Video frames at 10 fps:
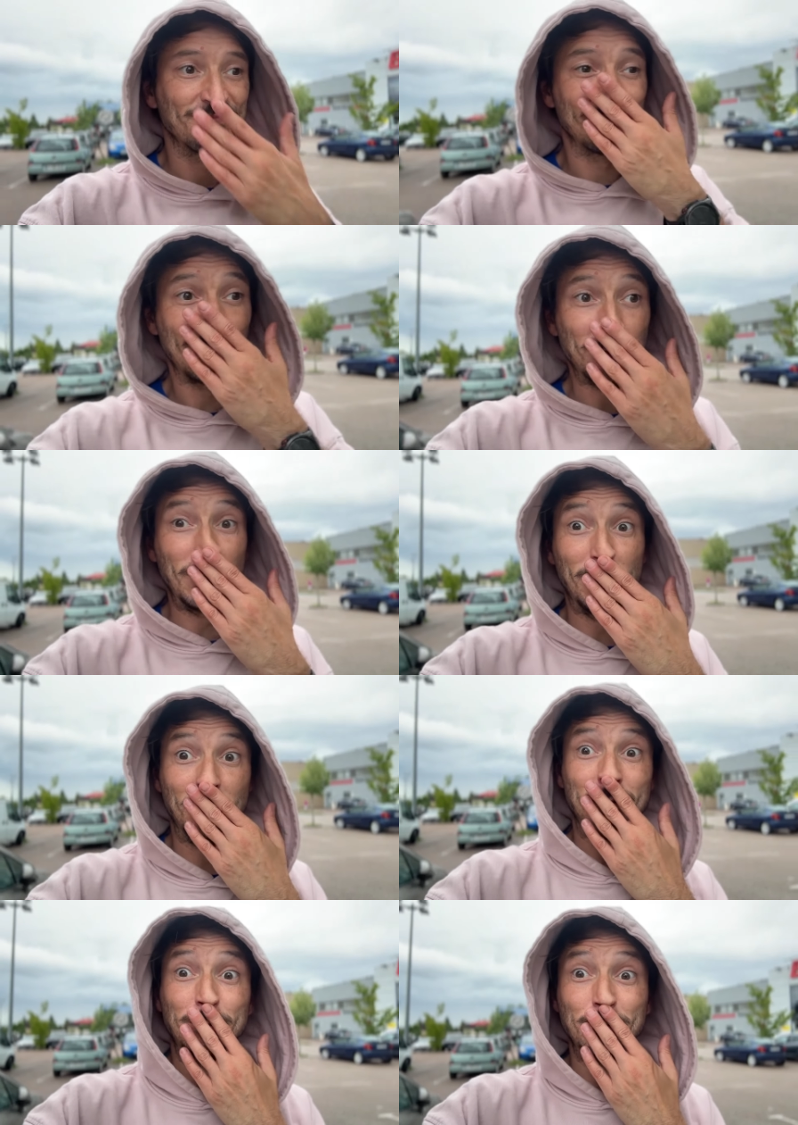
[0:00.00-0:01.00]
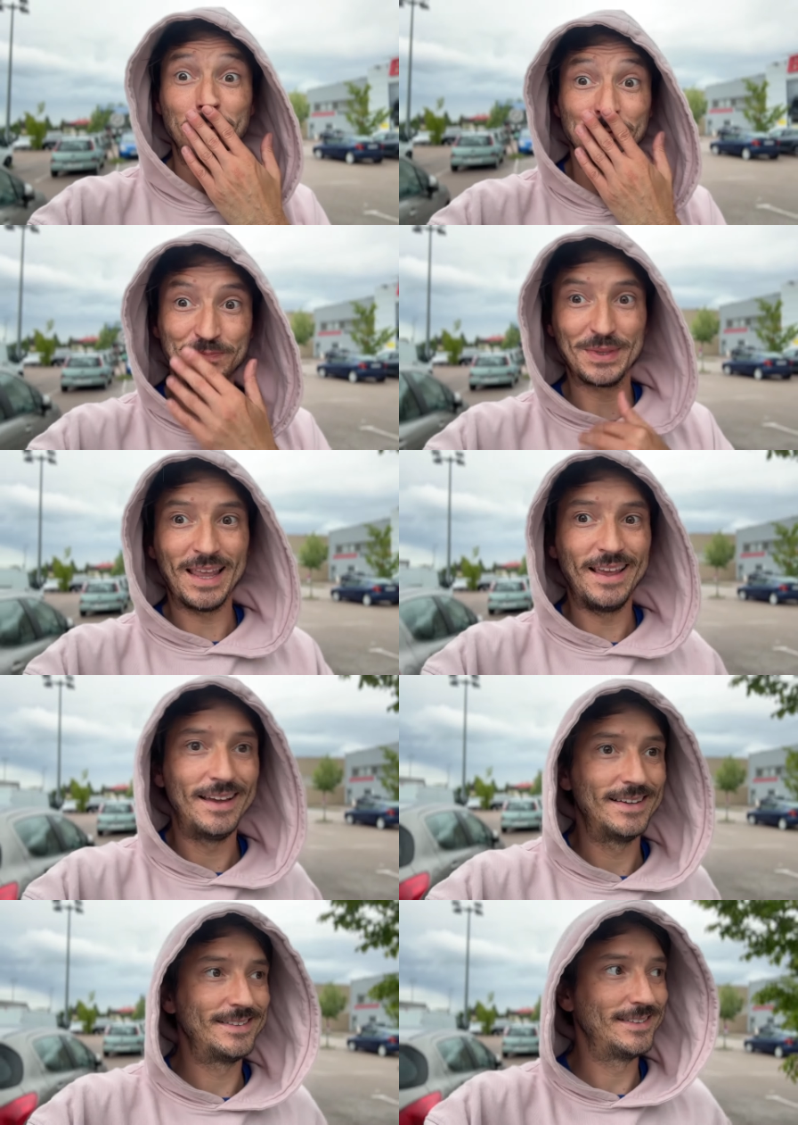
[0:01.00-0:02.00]
that we're going to do
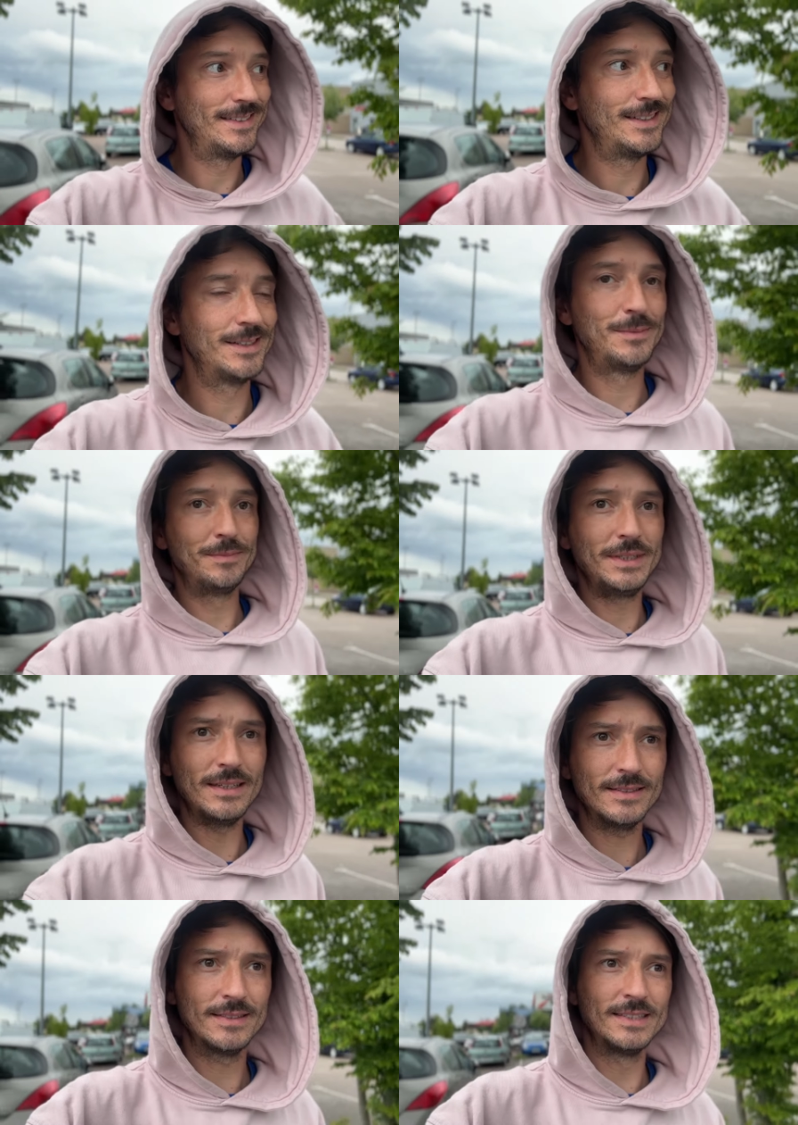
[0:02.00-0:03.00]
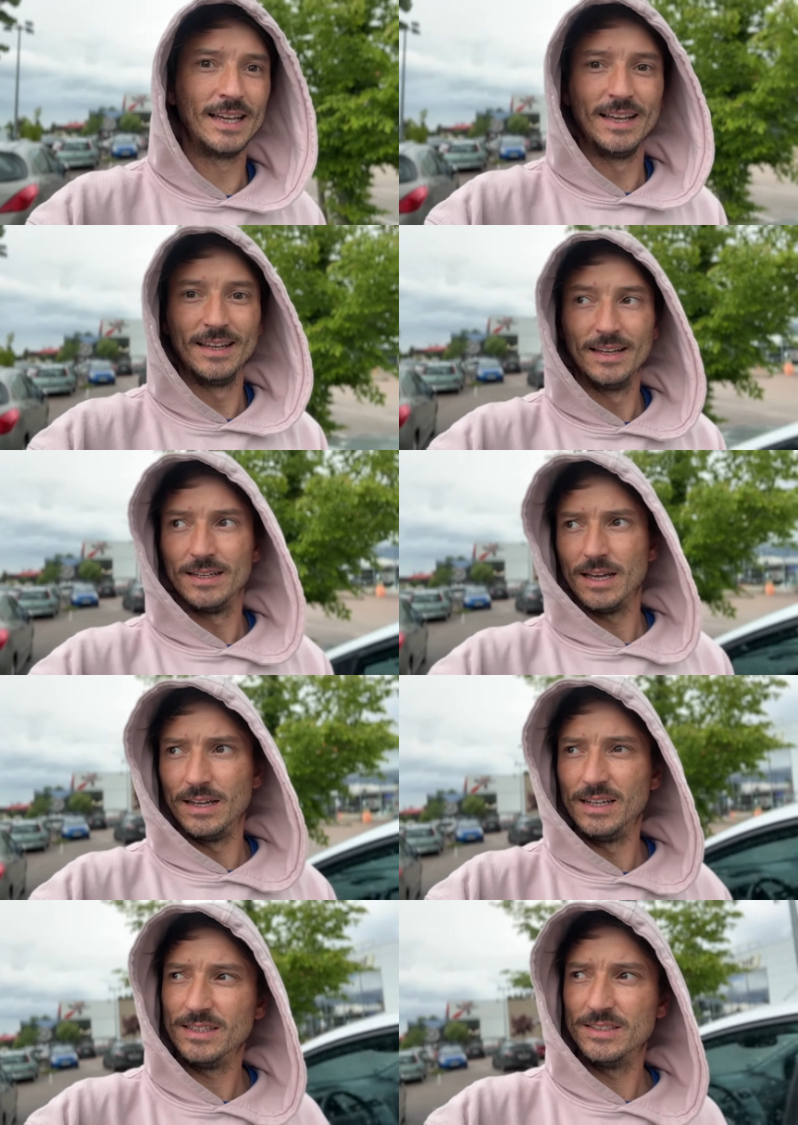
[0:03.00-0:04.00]
and um, yes
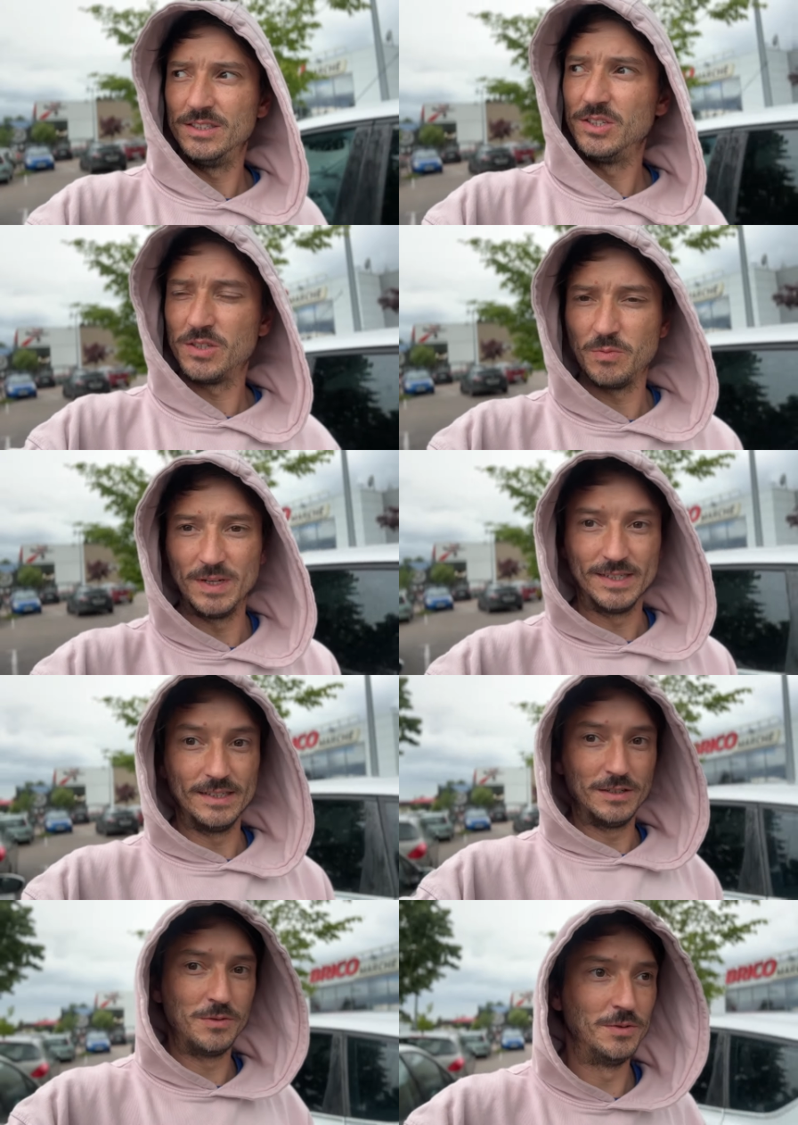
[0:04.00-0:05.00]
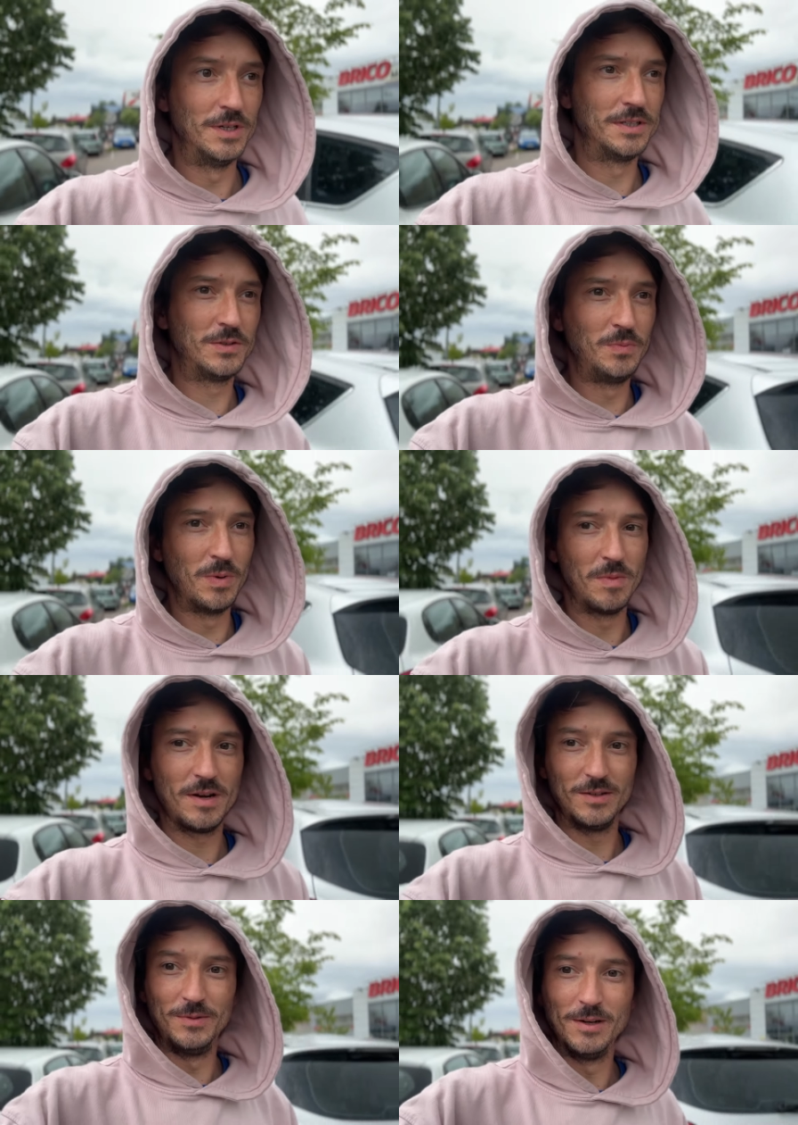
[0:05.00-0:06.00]
Alex uh, just went into the
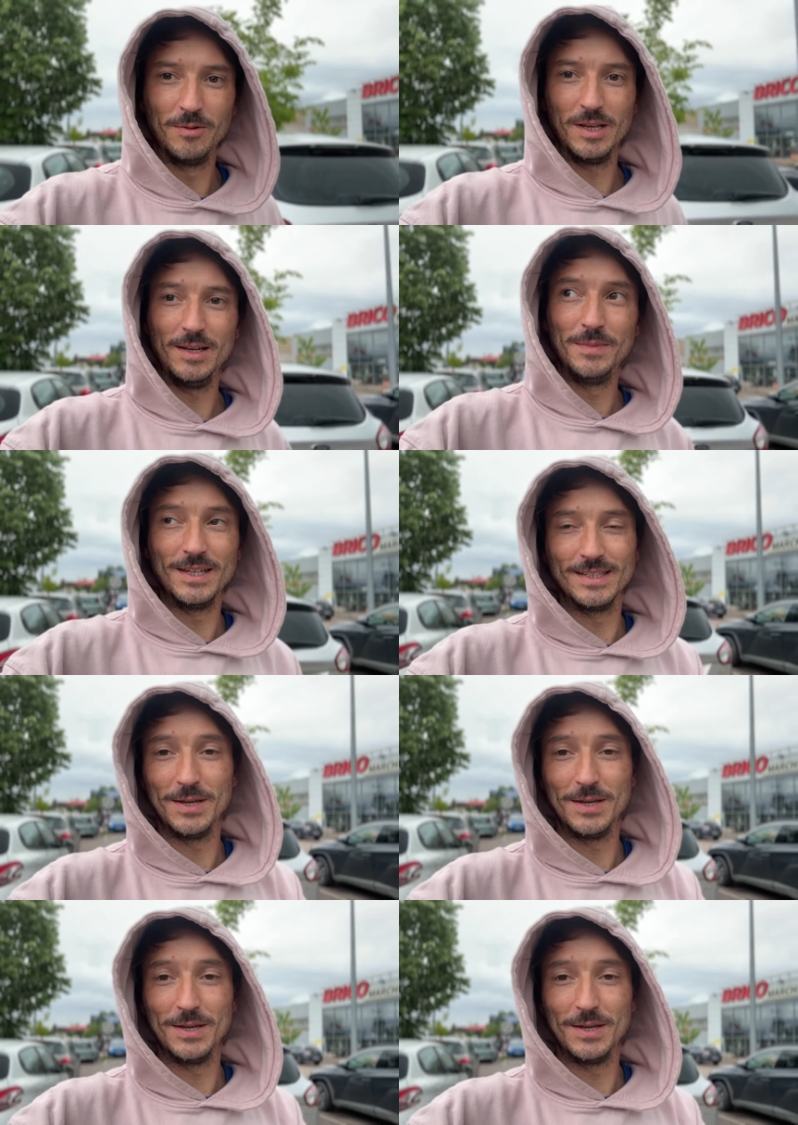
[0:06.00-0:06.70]
supermarket really quickly because